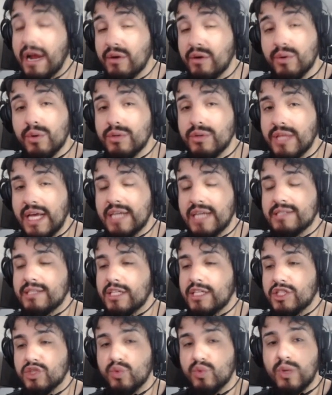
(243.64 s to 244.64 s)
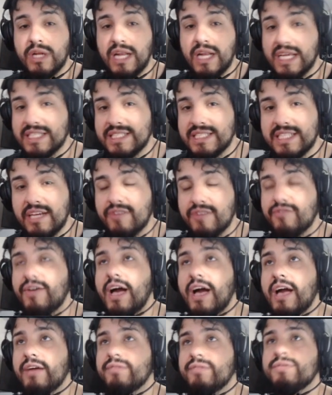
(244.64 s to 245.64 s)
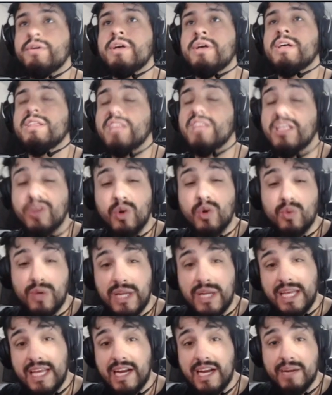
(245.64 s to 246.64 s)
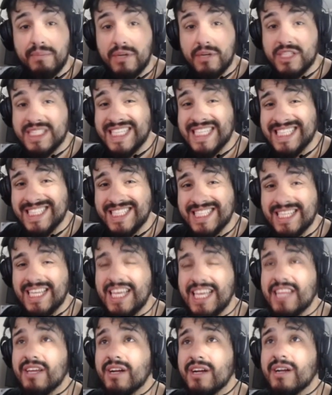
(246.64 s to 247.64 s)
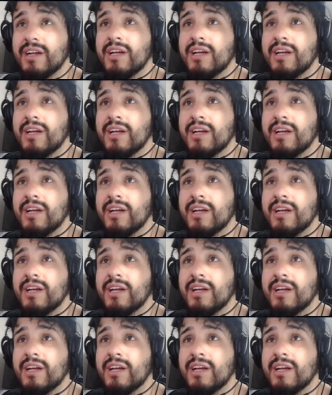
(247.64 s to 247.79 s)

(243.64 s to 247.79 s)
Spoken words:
row decks that just want to like set 5 that don't really care about Shenshen either.